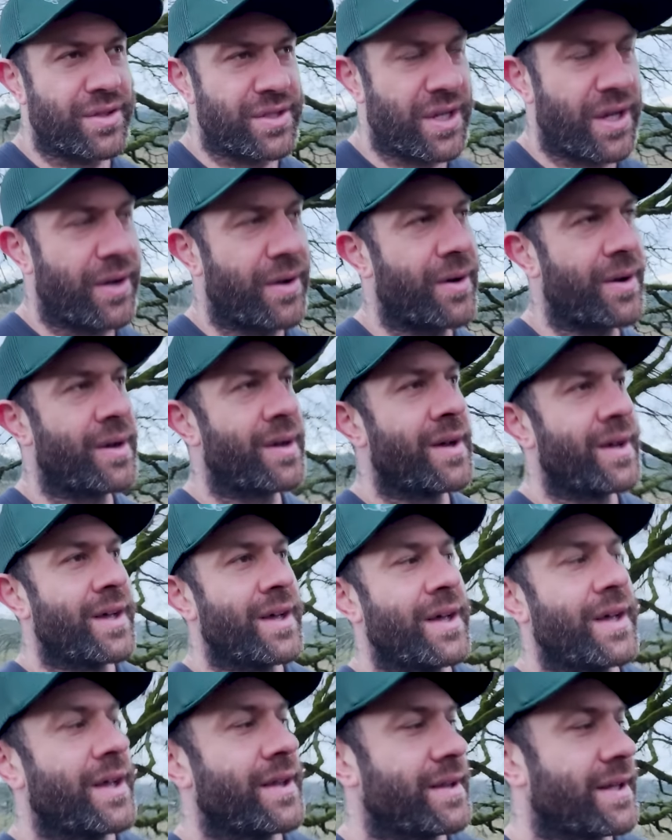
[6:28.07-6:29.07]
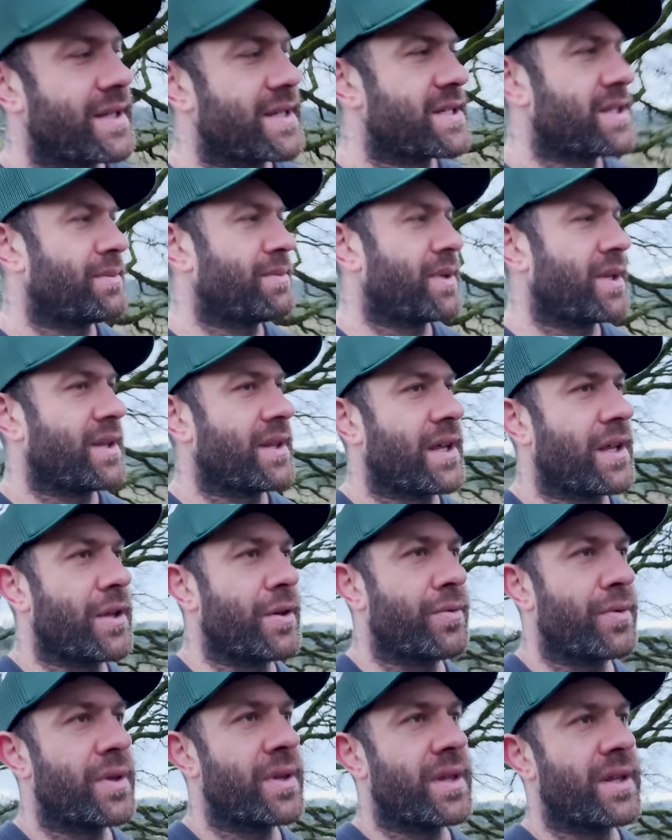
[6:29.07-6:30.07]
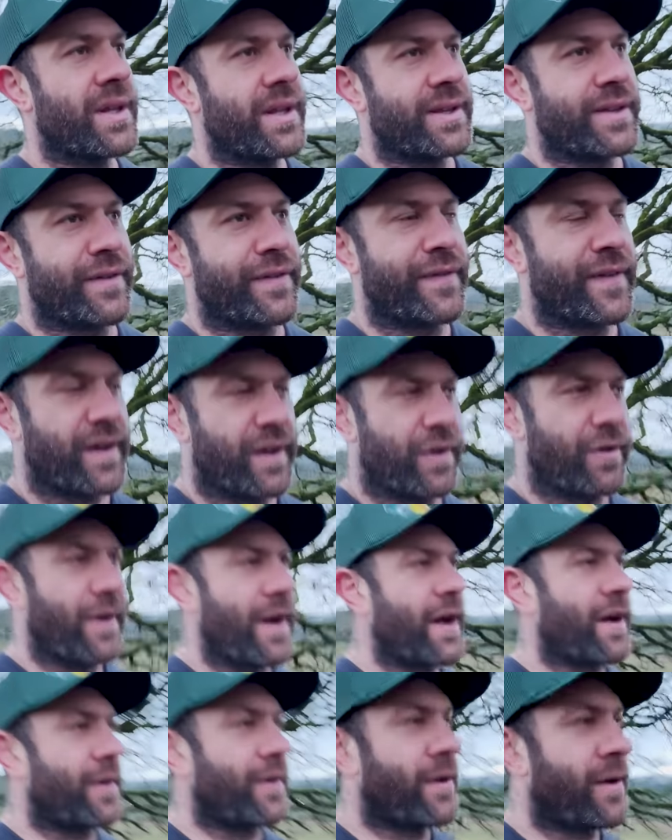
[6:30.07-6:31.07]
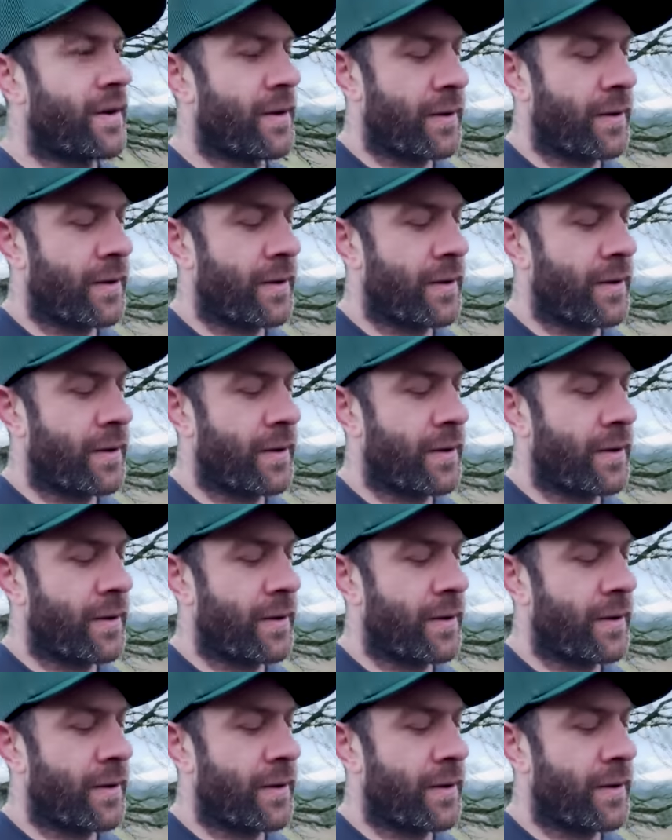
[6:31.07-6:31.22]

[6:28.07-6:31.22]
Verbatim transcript: So that's something that you really need to figure out.